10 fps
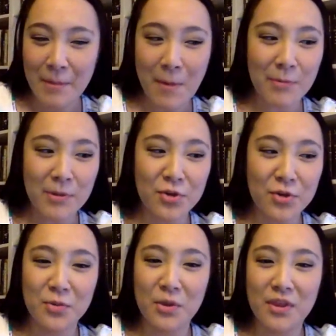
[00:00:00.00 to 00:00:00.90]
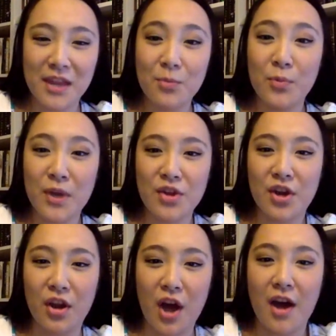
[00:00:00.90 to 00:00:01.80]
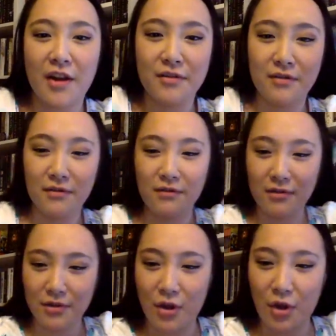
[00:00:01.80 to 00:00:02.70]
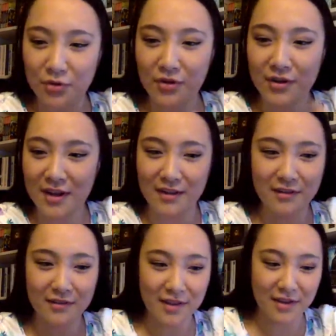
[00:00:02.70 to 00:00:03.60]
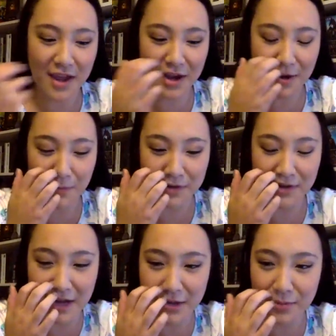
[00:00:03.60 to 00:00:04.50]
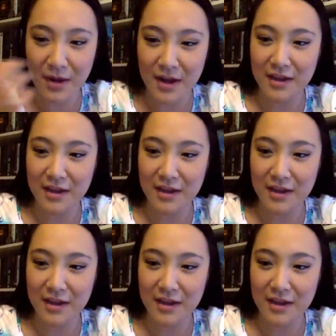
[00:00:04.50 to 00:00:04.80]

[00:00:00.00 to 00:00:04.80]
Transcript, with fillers: Maybe she was within reach a lot closer than than Anna was, and that's why